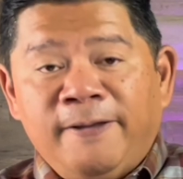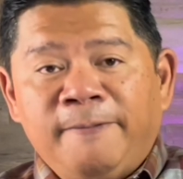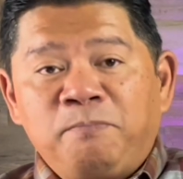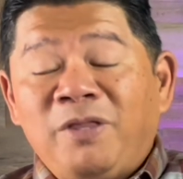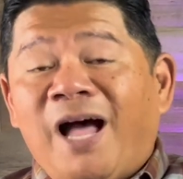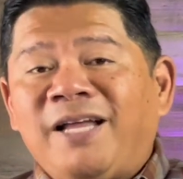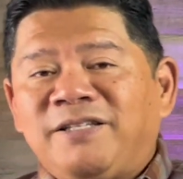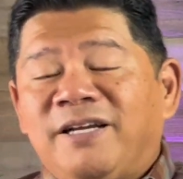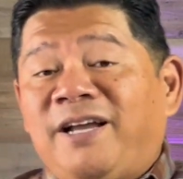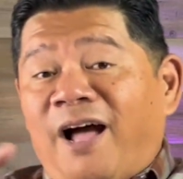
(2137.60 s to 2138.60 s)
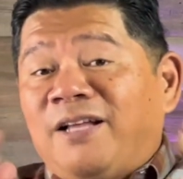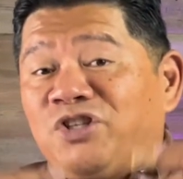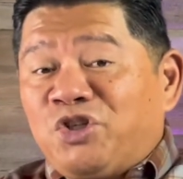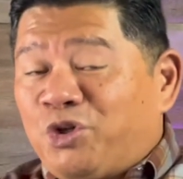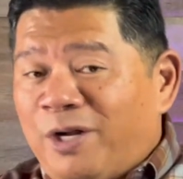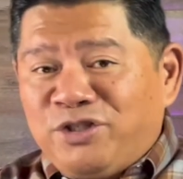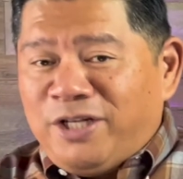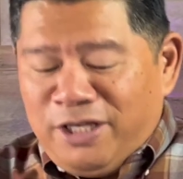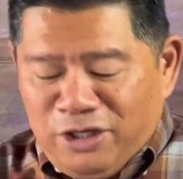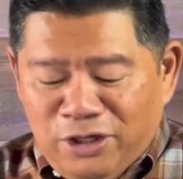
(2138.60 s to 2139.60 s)
Not God's trust
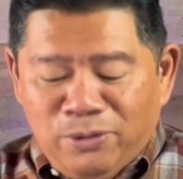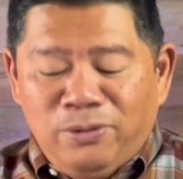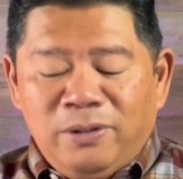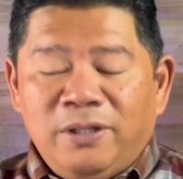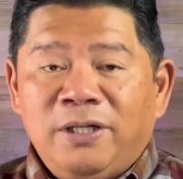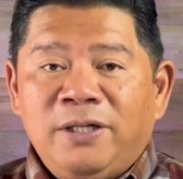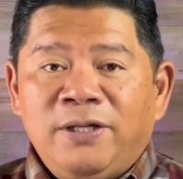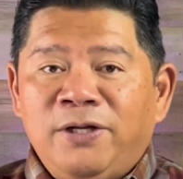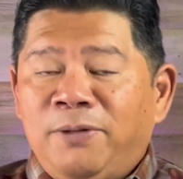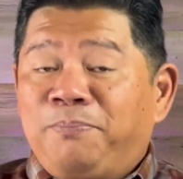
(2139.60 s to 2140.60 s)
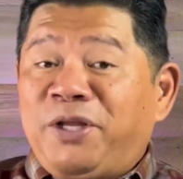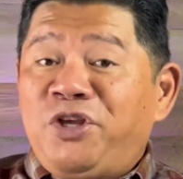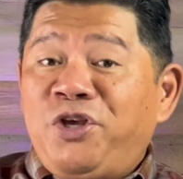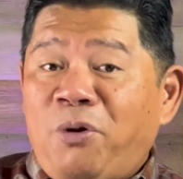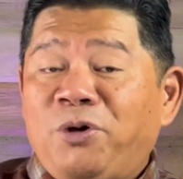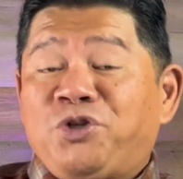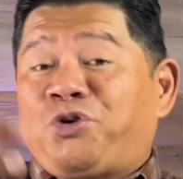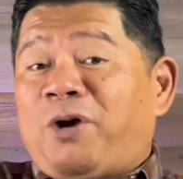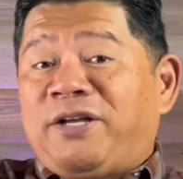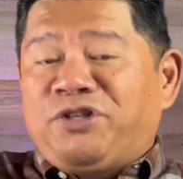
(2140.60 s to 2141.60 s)
in you, but your
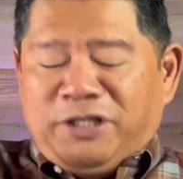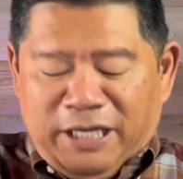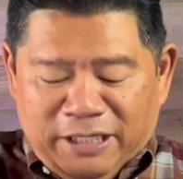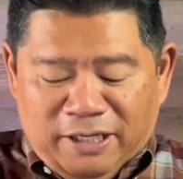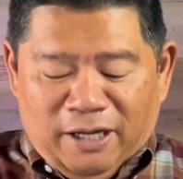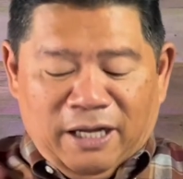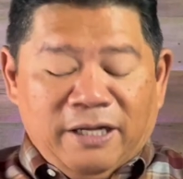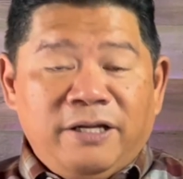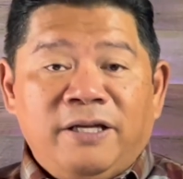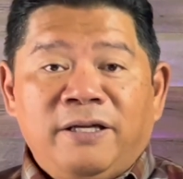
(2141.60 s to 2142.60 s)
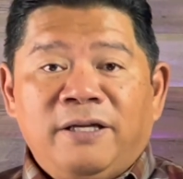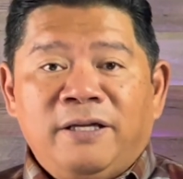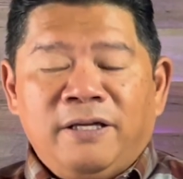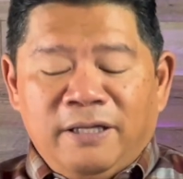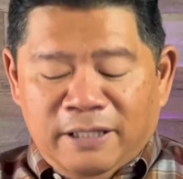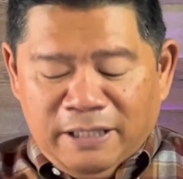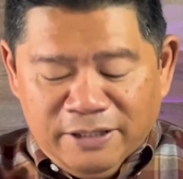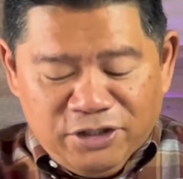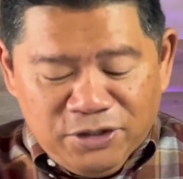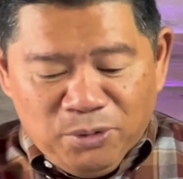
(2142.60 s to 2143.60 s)
trust in God.
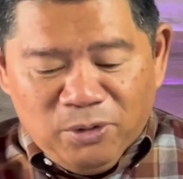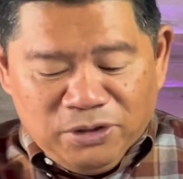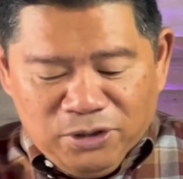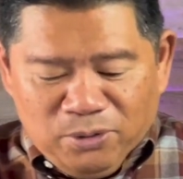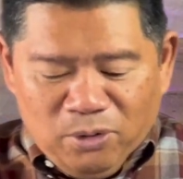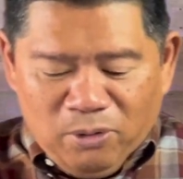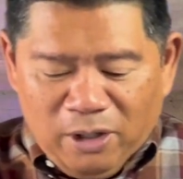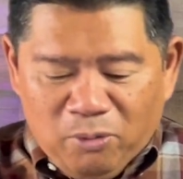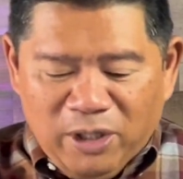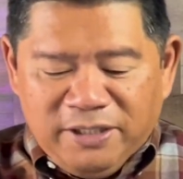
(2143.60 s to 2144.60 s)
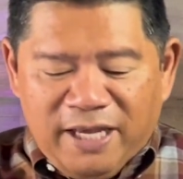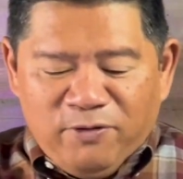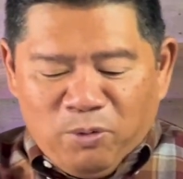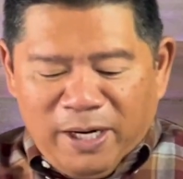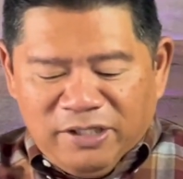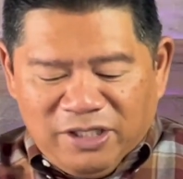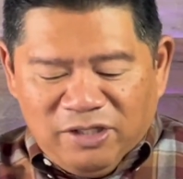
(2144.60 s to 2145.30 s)
Listen to what David writes.